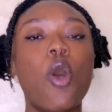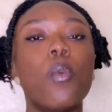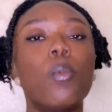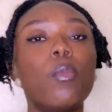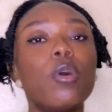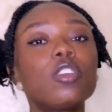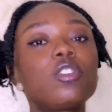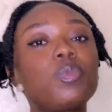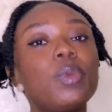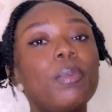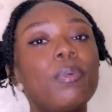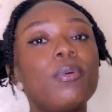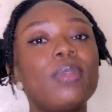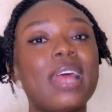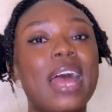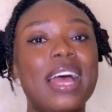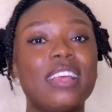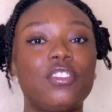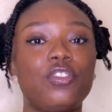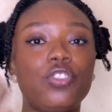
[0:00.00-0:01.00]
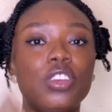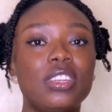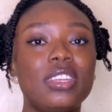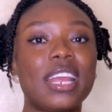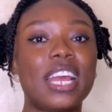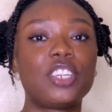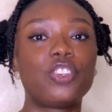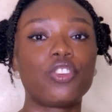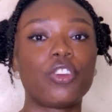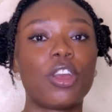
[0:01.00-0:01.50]
Most people that are straight
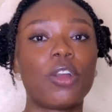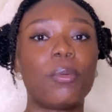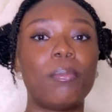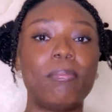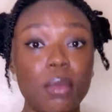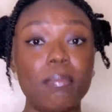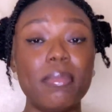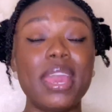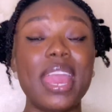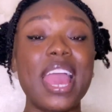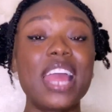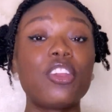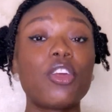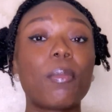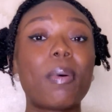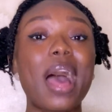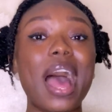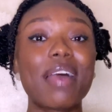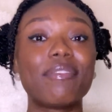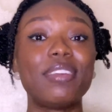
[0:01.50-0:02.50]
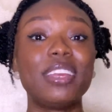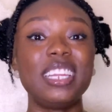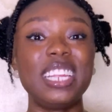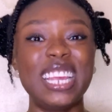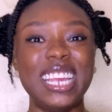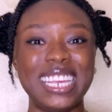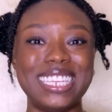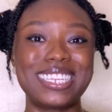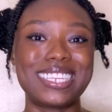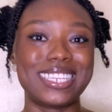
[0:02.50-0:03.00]
natural may end up having
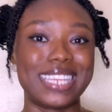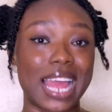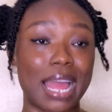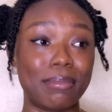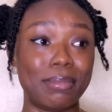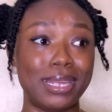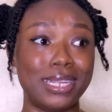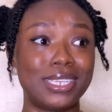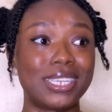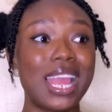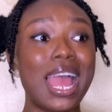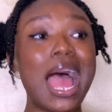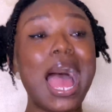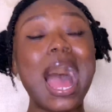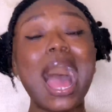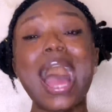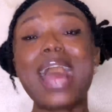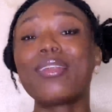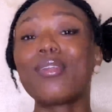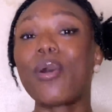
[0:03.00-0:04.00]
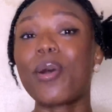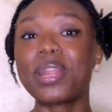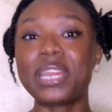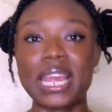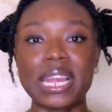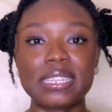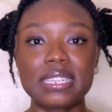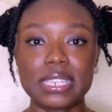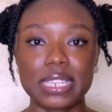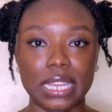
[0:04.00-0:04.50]
heat damage. And
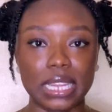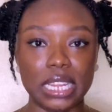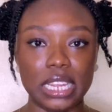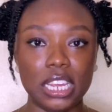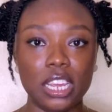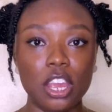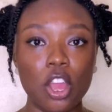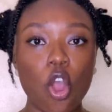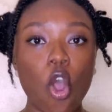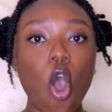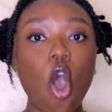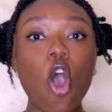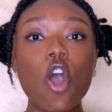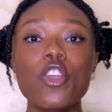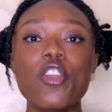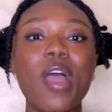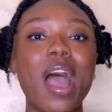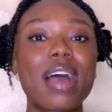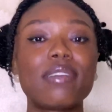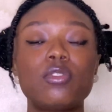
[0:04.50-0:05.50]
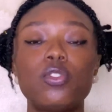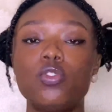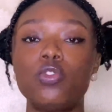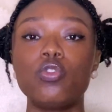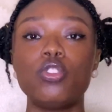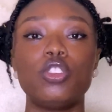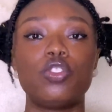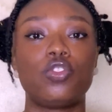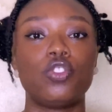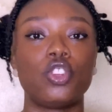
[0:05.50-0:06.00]
honestly, all you have to
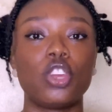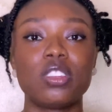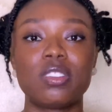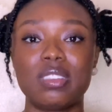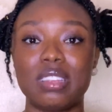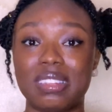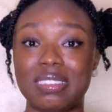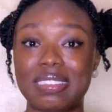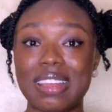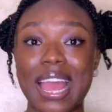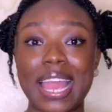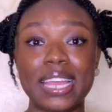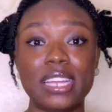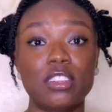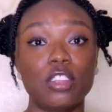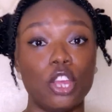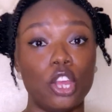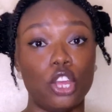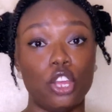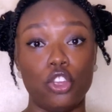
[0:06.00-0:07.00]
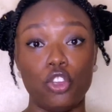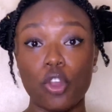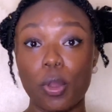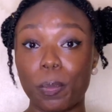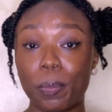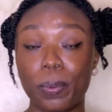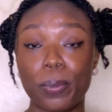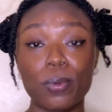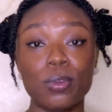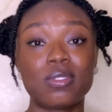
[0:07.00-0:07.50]
do is to just decide your
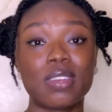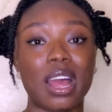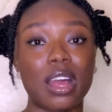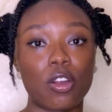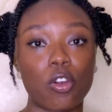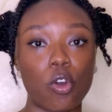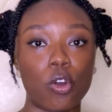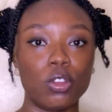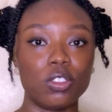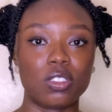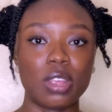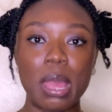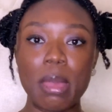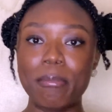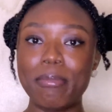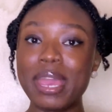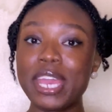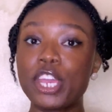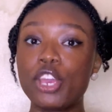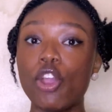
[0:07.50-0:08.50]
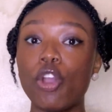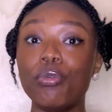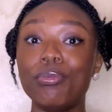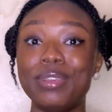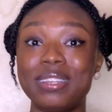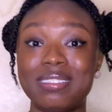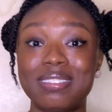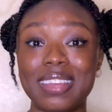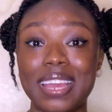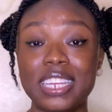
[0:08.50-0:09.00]
pros and cons, make your
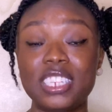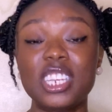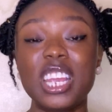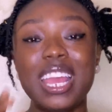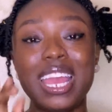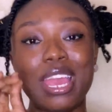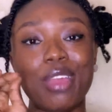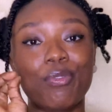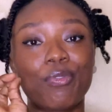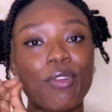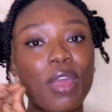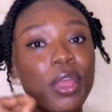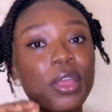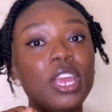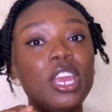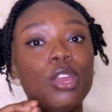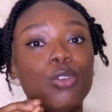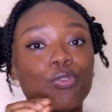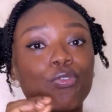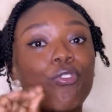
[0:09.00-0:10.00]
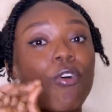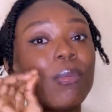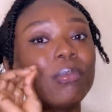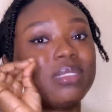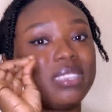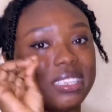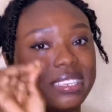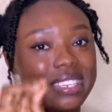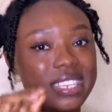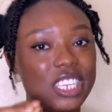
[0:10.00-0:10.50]
research, a very
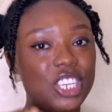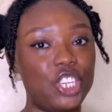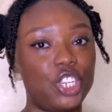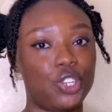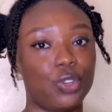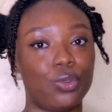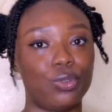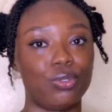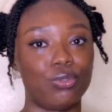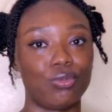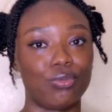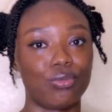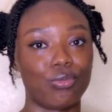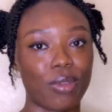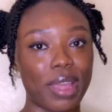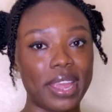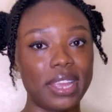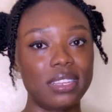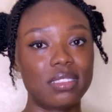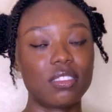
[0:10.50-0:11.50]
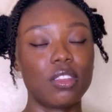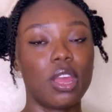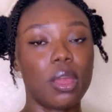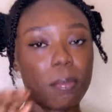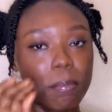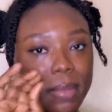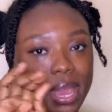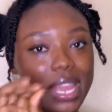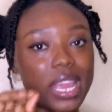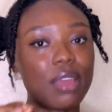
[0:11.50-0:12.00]
informed decision, right?
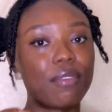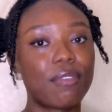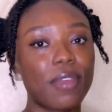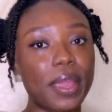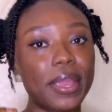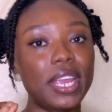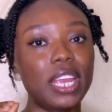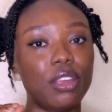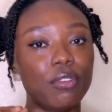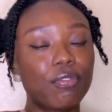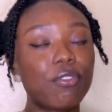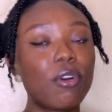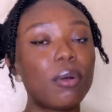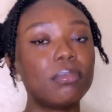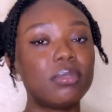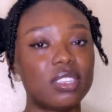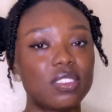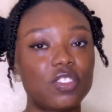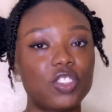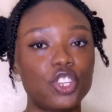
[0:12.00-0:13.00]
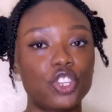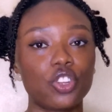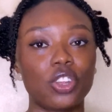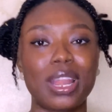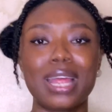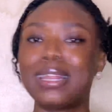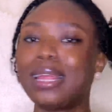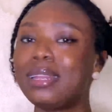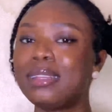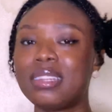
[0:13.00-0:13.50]
Make a very informed decision
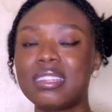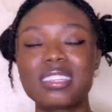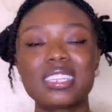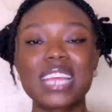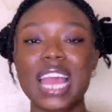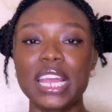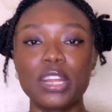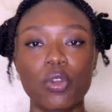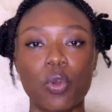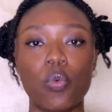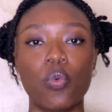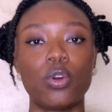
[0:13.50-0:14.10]
and then decide on